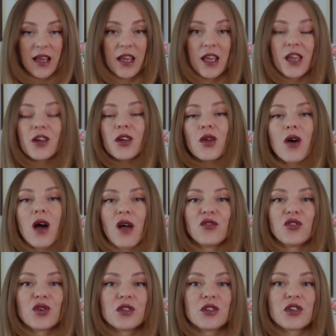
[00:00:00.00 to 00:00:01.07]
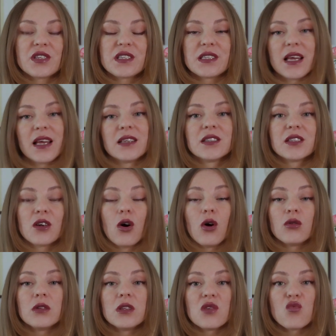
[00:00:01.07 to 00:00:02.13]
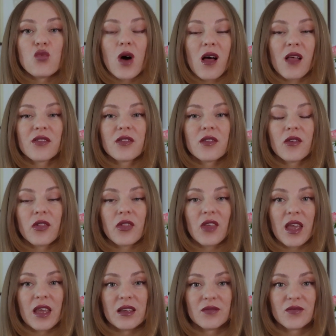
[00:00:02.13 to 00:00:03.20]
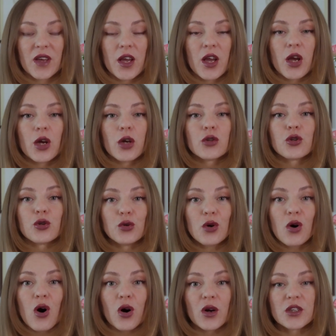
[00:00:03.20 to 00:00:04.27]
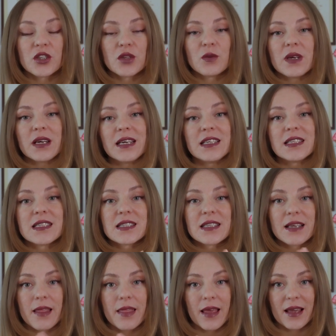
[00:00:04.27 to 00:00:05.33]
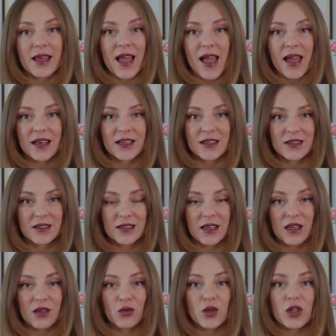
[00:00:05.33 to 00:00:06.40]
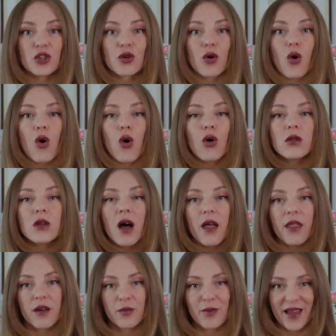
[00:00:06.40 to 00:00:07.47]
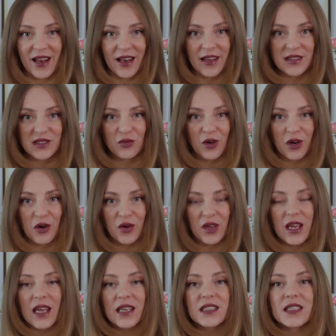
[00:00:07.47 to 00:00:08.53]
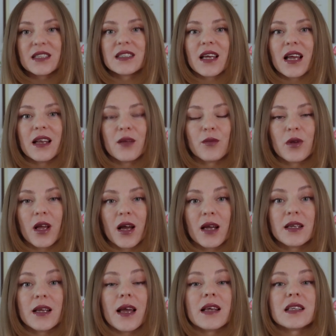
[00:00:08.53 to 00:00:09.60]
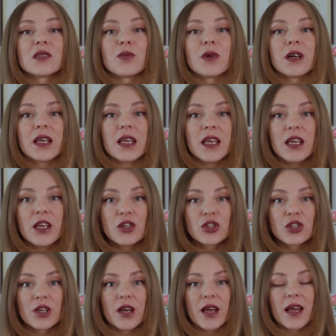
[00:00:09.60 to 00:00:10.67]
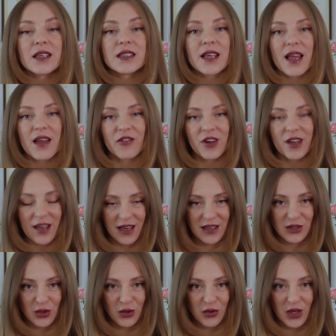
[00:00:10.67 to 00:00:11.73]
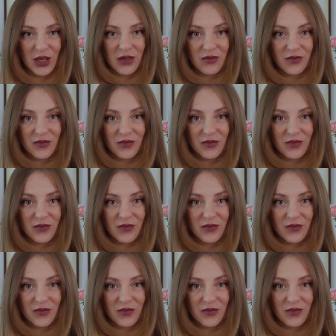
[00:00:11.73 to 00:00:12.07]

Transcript: Here you have to understand only one thing. True autumn is the canon, in which all other palettes were created and applied as per each and every category.